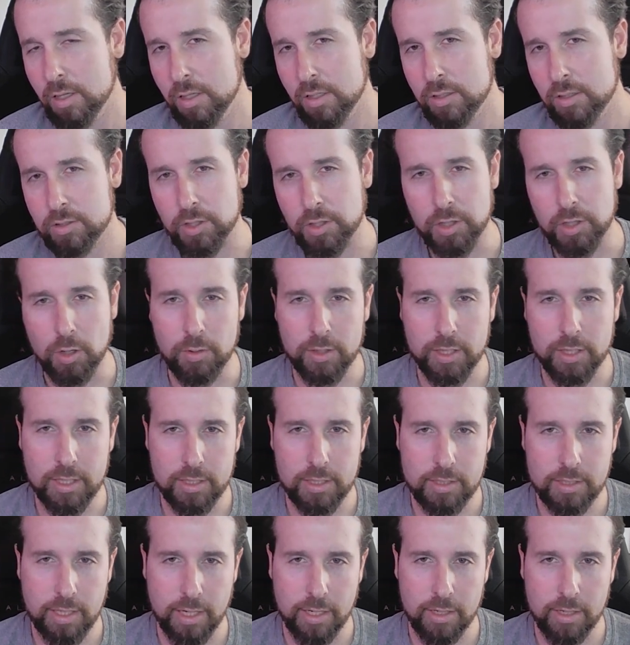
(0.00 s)
So you don't need to
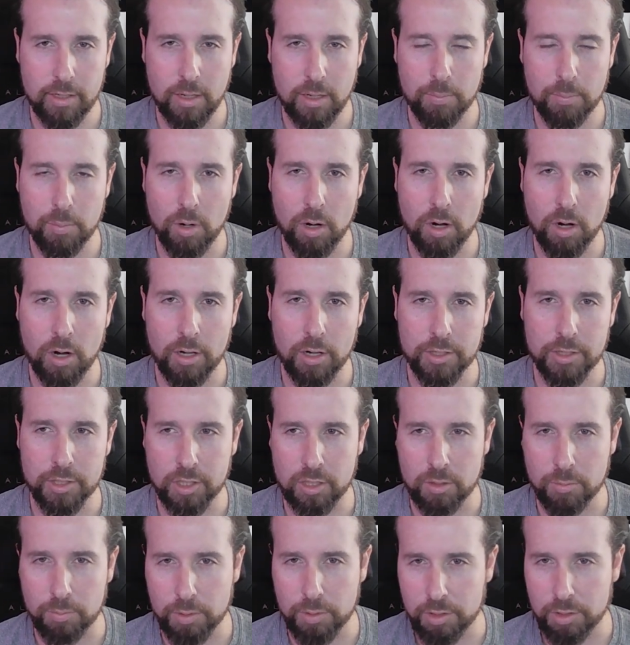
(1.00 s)
set it up on your
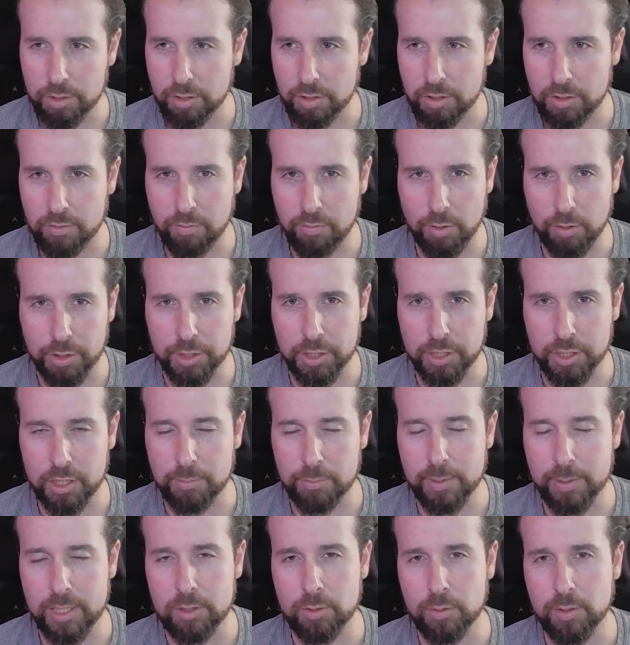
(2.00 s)
computer if all you're going to
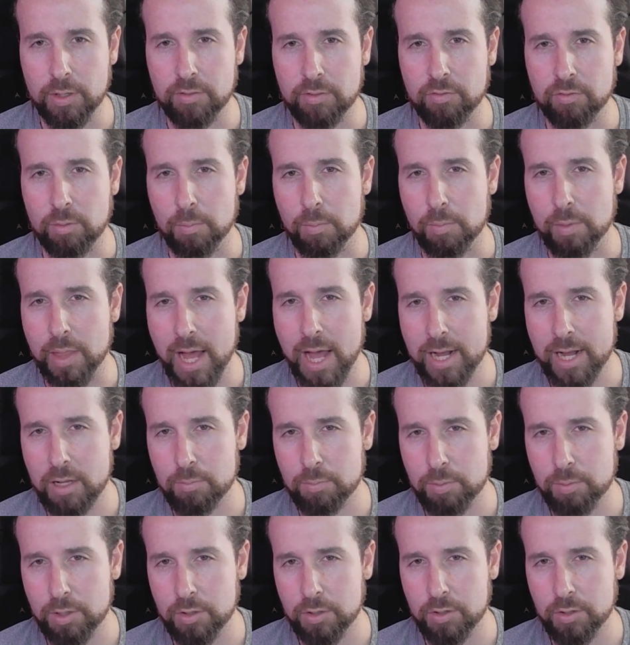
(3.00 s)
be doing from that
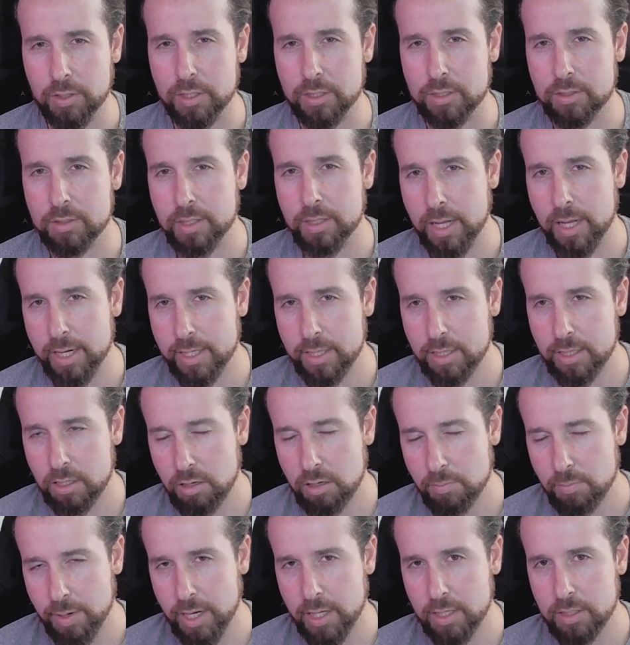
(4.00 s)
computer is sending the
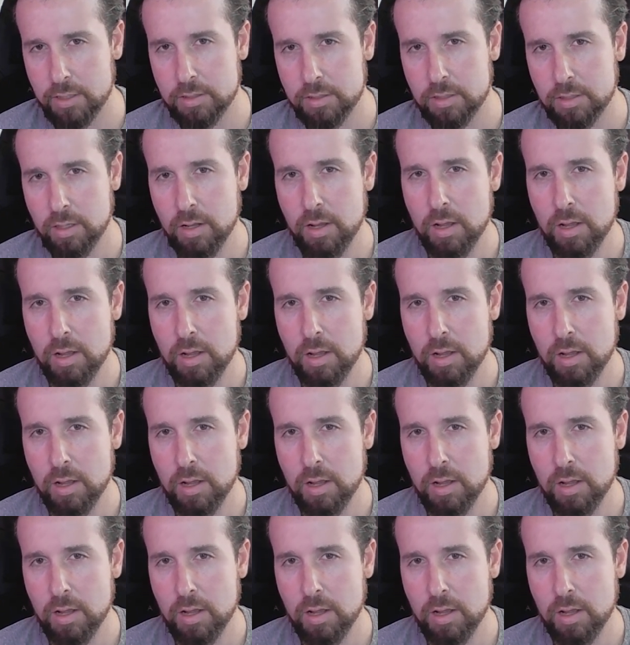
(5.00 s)
commands.